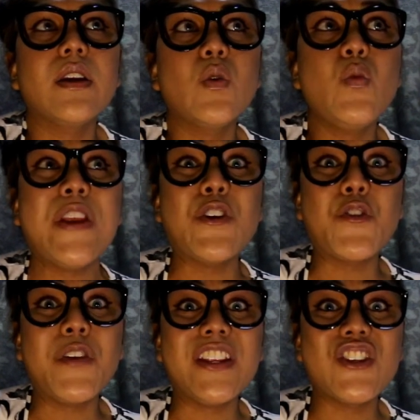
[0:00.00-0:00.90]
We are not
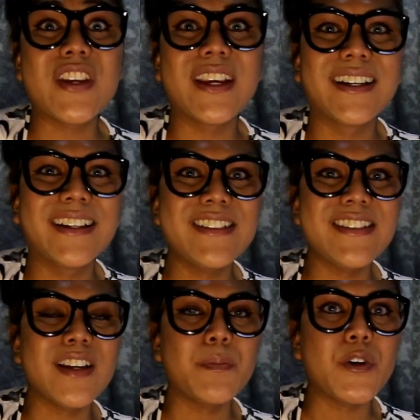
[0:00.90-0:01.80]
rich.
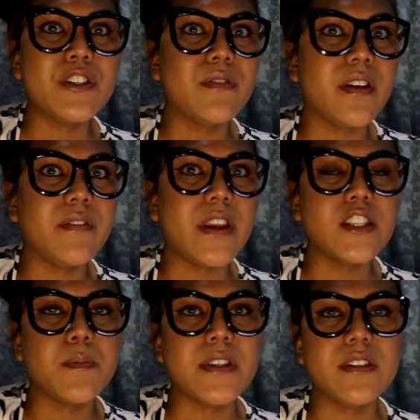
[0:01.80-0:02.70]
Singapore is very, very
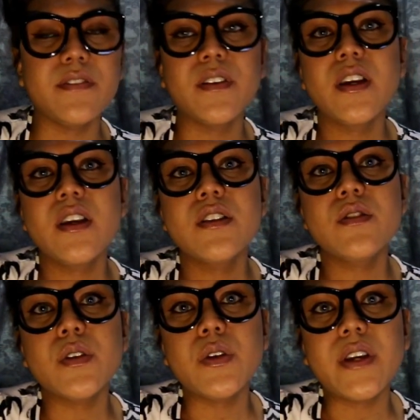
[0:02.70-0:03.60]
expensive.
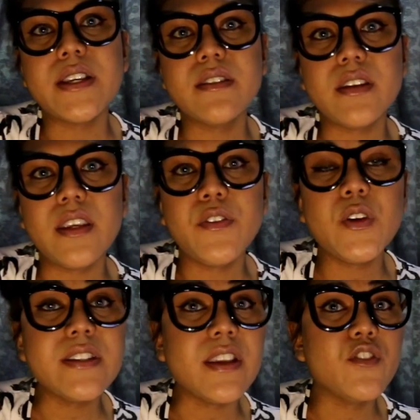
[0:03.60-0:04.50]
So you guys, if you
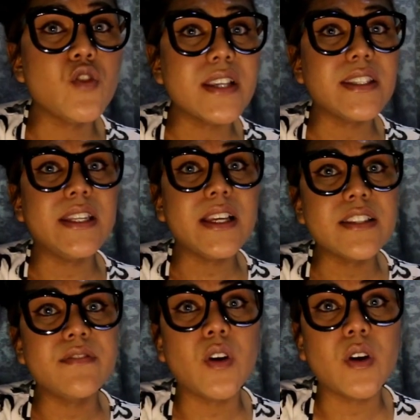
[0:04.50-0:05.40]
guys have trust in
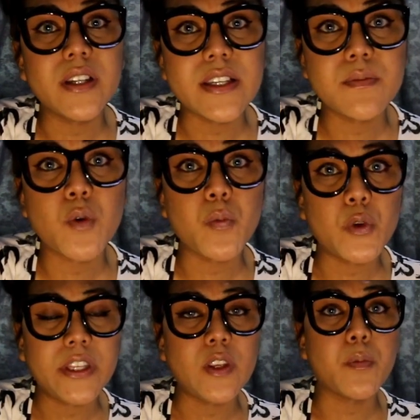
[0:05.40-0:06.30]
us vloggers
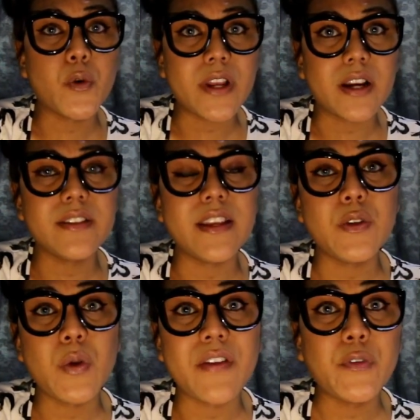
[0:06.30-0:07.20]
promoting your product, then
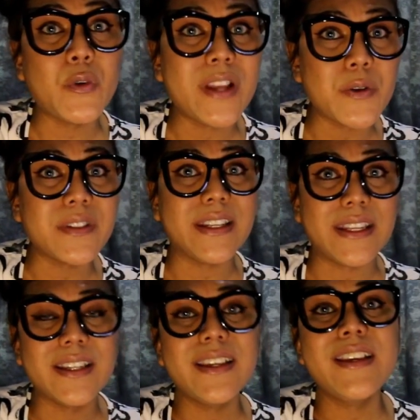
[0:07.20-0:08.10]
you have no doubts in it.
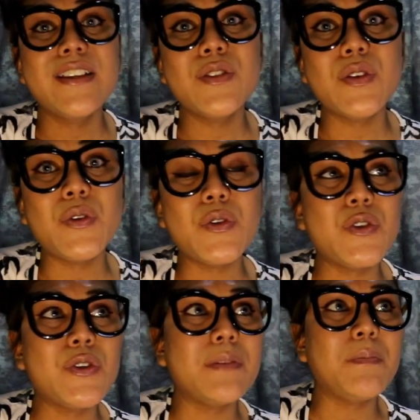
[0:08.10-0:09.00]
So you
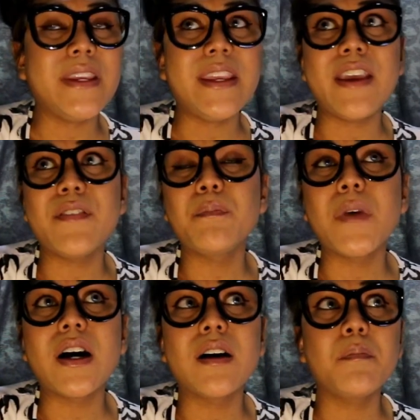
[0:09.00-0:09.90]
shouldn't be
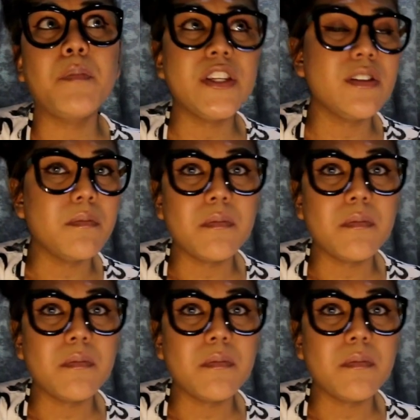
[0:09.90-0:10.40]
bitch